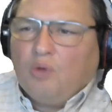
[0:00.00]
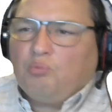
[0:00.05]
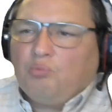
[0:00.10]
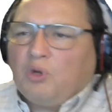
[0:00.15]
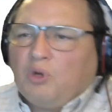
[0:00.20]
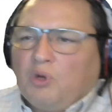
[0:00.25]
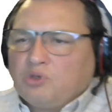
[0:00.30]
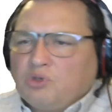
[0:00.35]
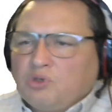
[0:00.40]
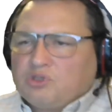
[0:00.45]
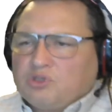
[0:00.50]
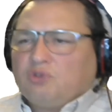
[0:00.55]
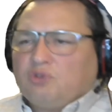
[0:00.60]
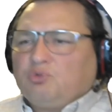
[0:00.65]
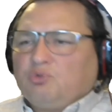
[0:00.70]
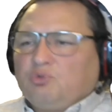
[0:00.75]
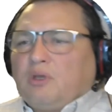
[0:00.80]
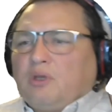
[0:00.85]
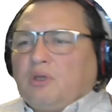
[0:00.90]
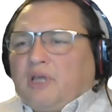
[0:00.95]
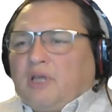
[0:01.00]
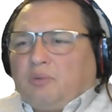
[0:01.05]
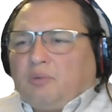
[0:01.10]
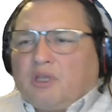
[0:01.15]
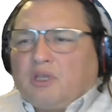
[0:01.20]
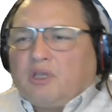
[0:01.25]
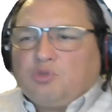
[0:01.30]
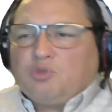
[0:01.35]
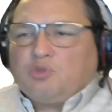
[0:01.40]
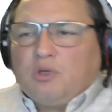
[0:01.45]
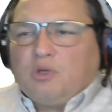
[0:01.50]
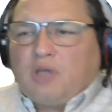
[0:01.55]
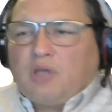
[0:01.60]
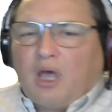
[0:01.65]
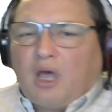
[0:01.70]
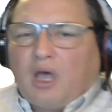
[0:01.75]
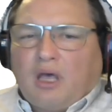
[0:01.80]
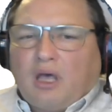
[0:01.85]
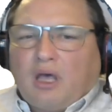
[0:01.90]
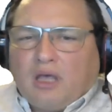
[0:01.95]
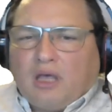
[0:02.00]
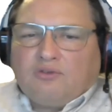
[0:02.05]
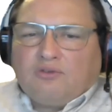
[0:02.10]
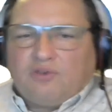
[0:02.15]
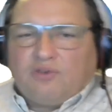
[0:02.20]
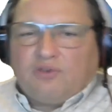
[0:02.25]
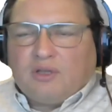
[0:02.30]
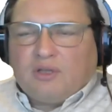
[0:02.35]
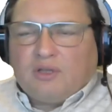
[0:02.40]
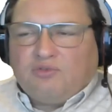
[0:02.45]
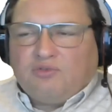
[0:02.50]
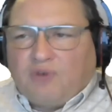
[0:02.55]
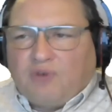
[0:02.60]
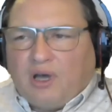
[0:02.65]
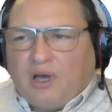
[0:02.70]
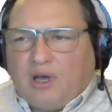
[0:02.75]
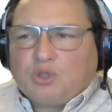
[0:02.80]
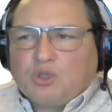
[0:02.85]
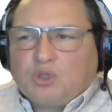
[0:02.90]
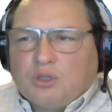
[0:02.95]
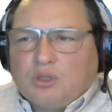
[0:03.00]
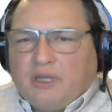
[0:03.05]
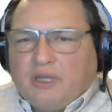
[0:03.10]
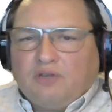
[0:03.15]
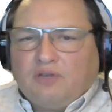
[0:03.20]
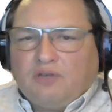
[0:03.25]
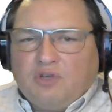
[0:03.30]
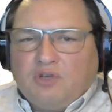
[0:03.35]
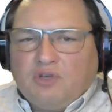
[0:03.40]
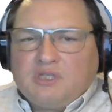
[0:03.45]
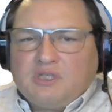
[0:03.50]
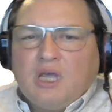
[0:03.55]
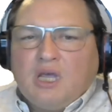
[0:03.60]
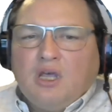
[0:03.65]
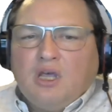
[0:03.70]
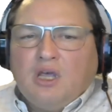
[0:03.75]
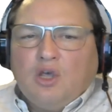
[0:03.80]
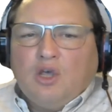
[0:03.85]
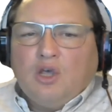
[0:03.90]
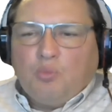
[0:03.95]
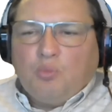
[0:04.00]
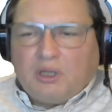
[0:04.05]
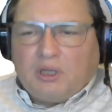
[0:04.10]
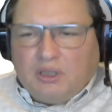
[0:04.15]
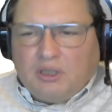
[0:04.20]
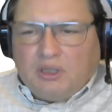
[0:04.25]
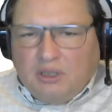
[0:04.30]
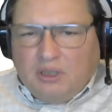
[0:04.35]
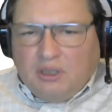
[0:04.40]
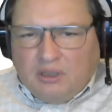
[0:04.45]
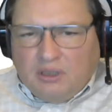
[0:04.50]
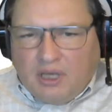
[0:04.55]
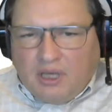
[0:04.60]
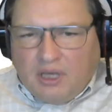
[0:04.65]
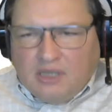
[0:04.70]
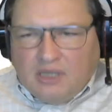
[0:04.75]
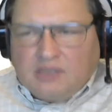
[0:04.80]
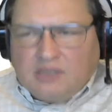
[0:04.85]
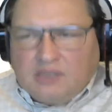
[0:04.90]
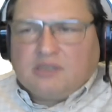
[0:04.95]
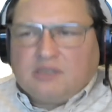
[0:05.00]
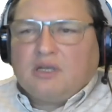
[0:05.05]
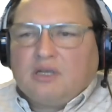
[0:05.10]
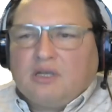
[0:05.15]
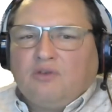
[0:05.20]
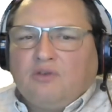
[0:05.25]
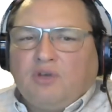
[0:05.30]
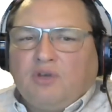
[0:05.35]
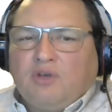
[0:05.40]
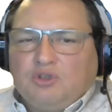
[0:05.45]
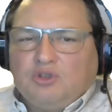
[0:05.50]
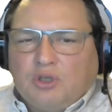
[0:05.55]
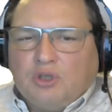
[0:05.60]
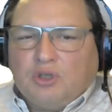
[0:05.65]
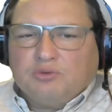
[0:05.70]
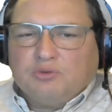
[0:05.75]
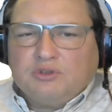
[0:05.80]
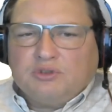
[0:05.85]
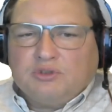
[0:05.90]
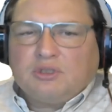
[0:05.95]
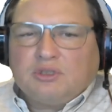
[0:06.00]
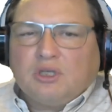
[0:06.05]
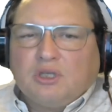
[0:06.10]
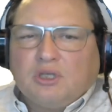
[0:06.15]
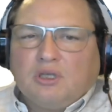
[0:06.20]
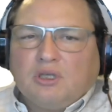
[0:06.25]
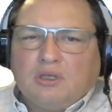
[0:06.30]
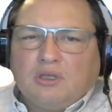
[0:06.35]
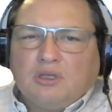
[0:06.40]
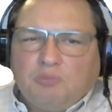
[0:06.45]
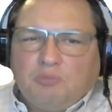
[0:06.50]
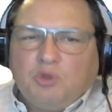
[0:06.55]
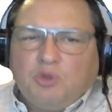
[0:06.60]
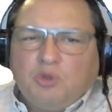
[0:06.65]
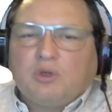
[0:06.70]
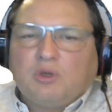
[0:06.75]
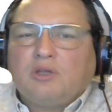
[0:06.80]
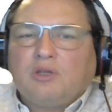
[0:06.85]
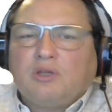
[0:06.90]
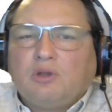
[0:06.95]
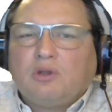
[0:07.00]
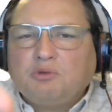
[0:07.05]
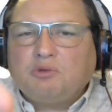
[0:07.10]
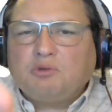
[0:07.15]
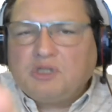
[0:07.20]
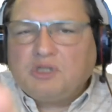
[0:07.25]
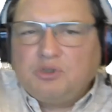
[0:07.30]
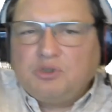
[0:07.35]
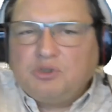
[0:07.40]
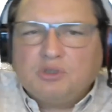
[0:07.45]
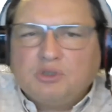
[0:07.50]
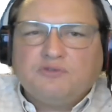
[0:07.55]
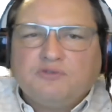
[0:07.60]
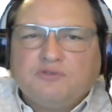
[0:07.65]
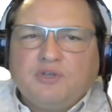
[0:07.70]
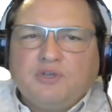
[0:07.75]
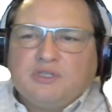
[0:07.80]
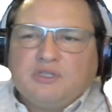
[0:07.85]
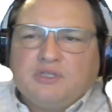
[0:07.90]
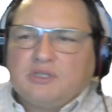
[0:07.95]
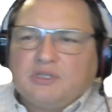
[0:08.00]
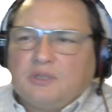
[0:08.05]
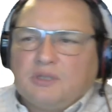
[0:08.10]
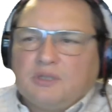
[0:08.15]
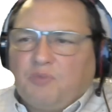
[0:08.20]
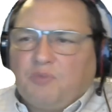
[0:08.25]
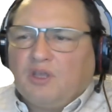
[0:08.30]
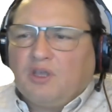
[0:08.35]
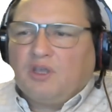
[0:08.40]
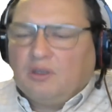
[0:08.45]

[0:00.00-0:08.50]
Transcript: Most software libraries will have a function like this, but in case they don't, you can always use this